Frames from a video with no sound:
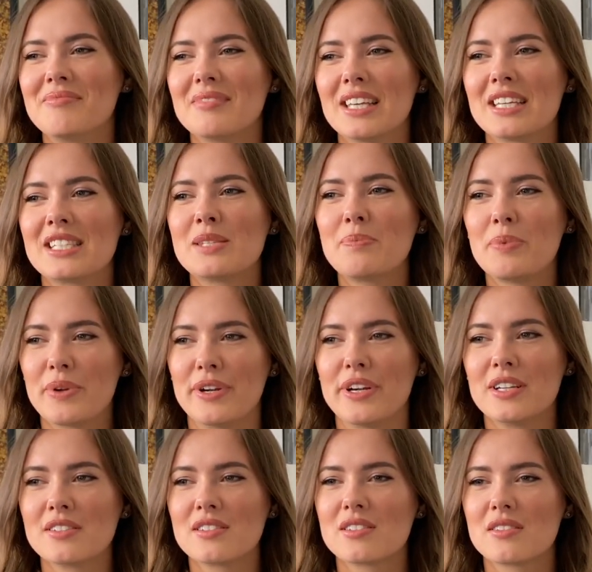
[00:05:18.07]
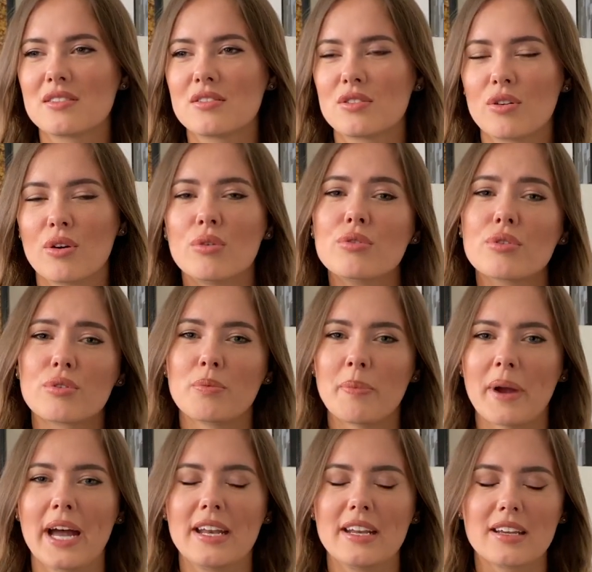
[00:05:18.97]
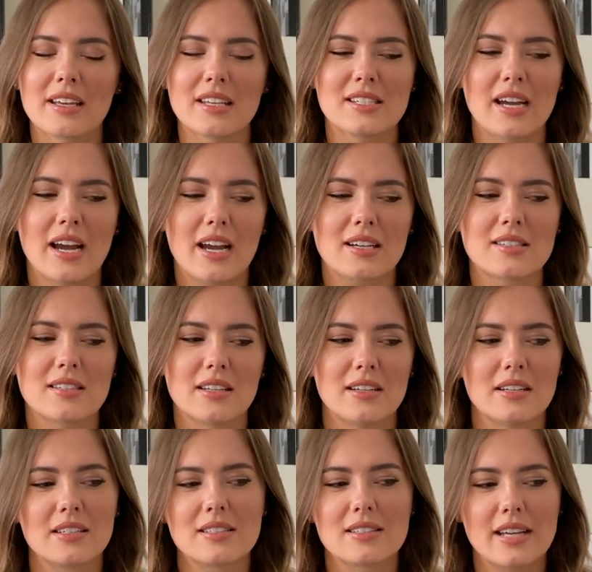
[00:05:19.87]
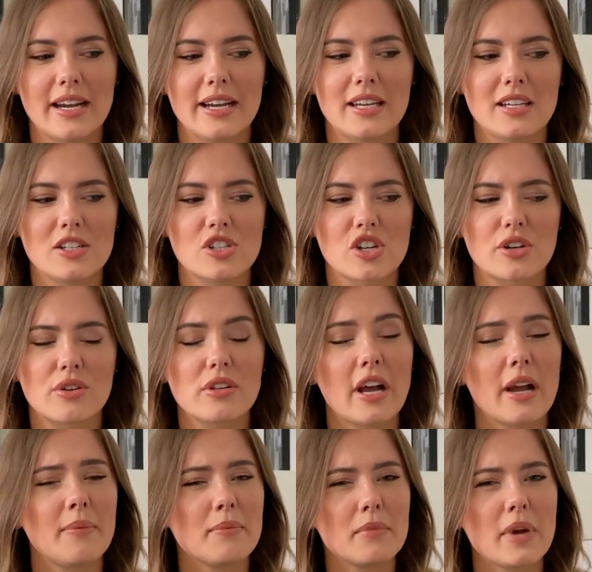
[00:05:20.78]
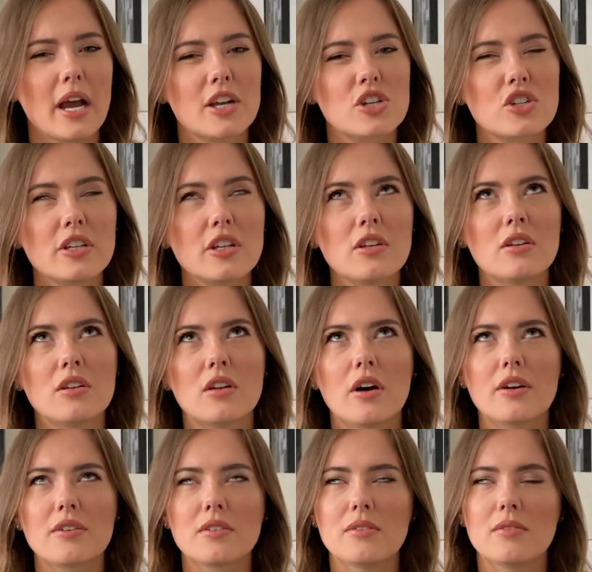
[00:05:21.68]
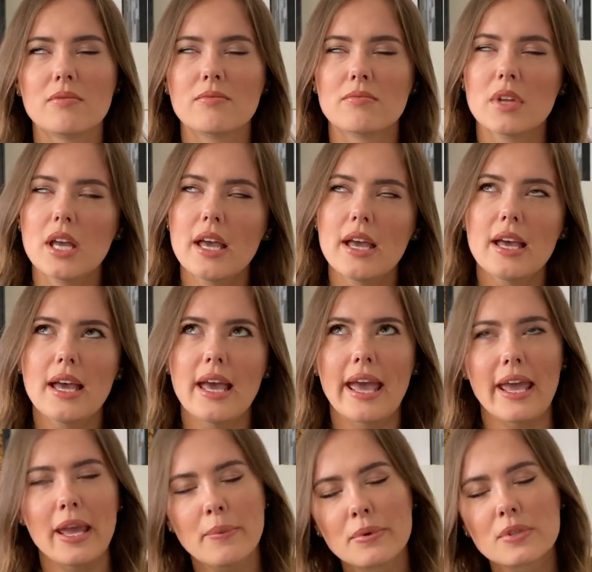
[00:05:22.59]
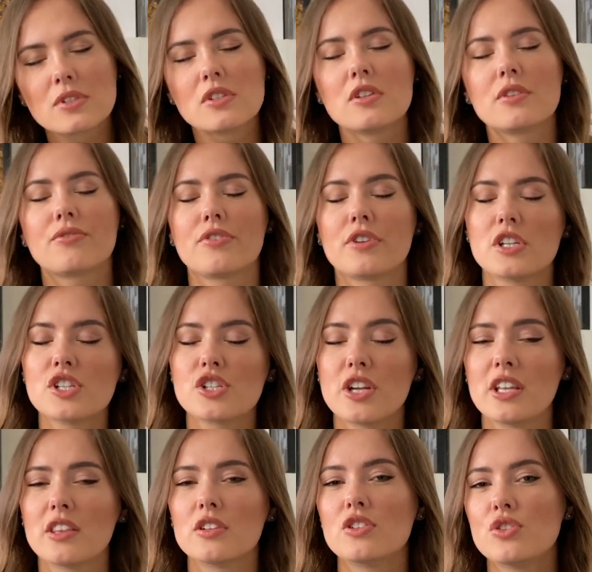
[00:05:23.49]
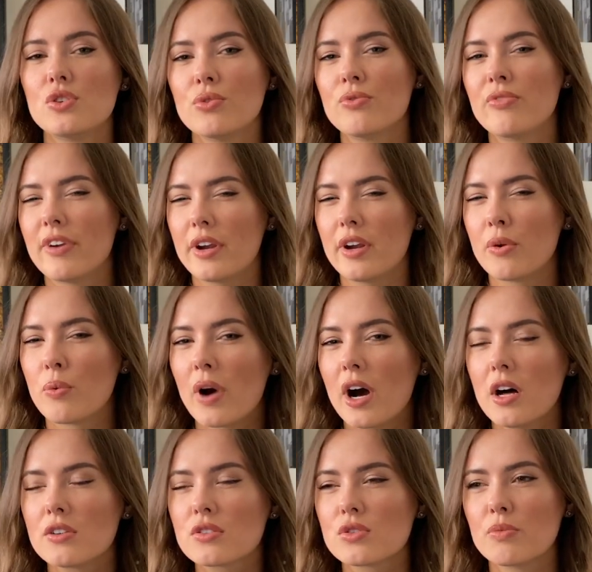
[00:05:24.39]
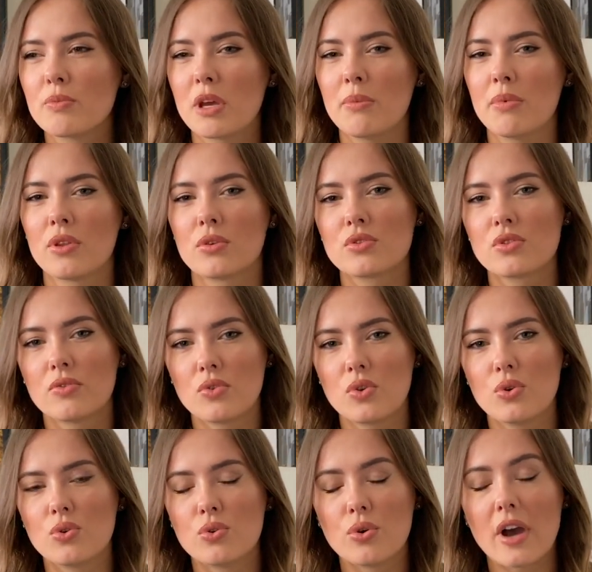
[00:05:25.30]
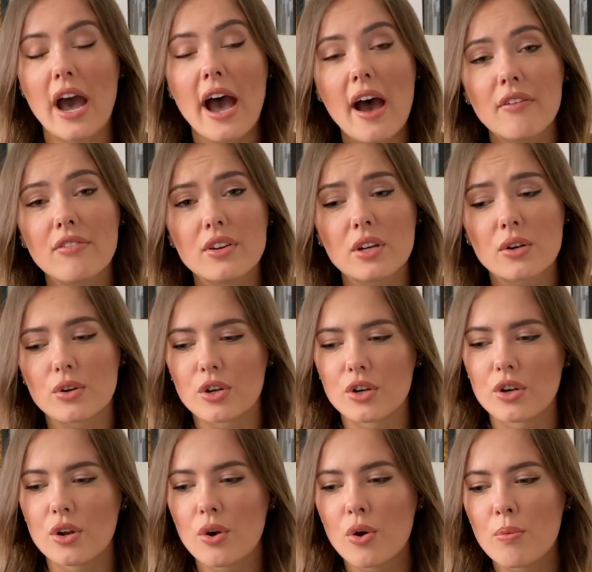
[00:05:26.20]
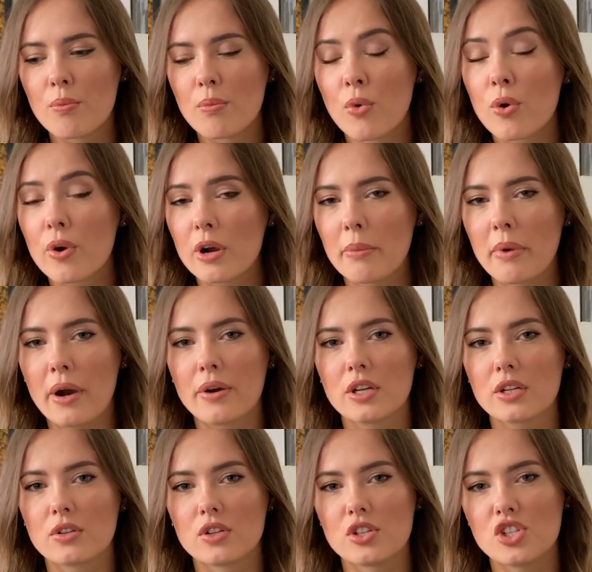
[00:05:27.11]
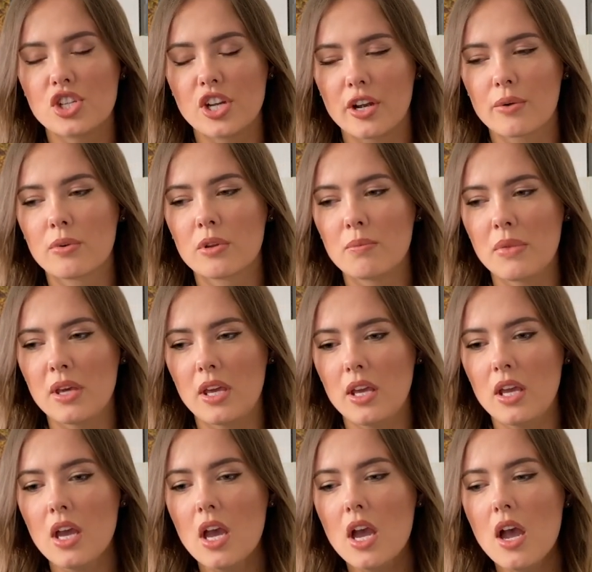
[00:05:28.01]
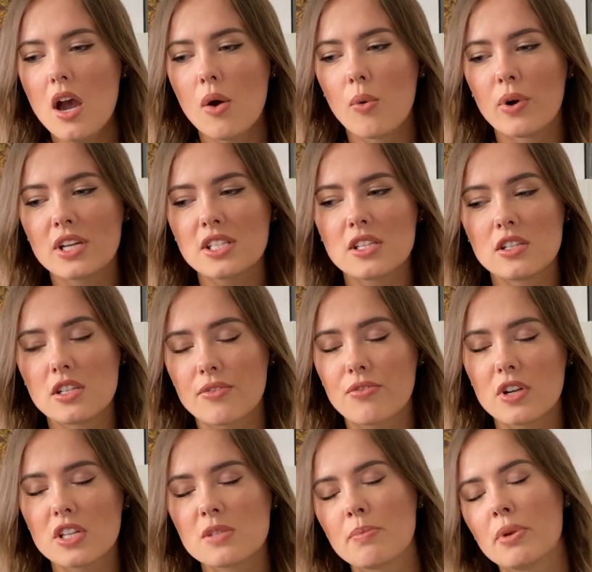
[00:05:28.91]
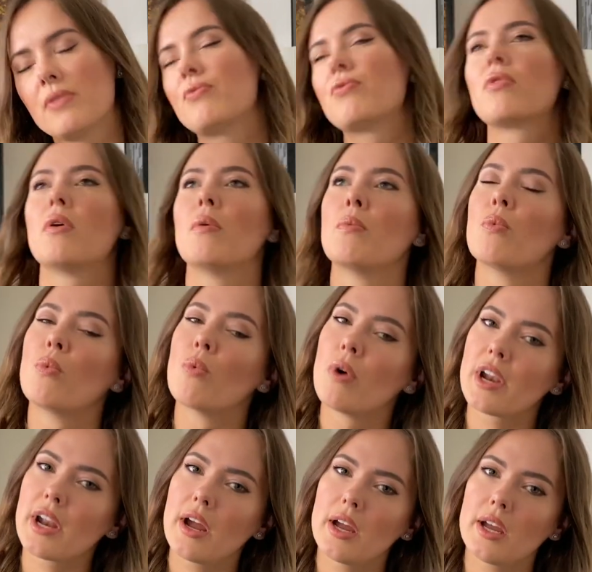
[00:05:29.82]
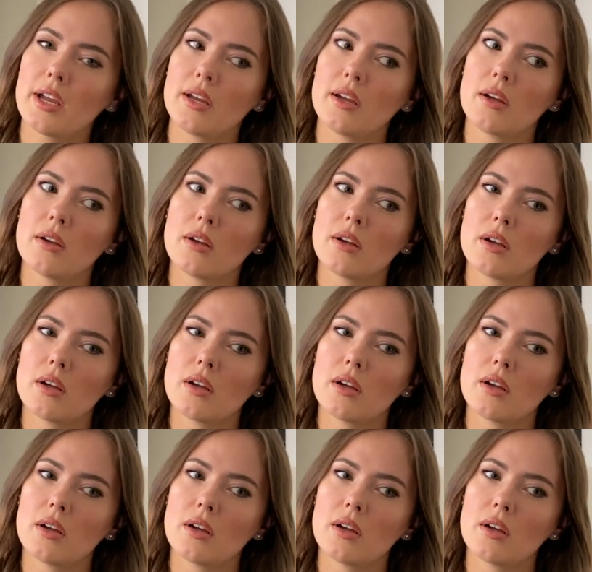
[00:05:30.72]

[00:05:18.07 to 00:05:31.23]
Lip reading: experience to go through, panic attacks and anxiety in general. I'm actually not able to differentiate the two very well, so maybe those of you who have it or know more about it could share with me what is the difference. But from what I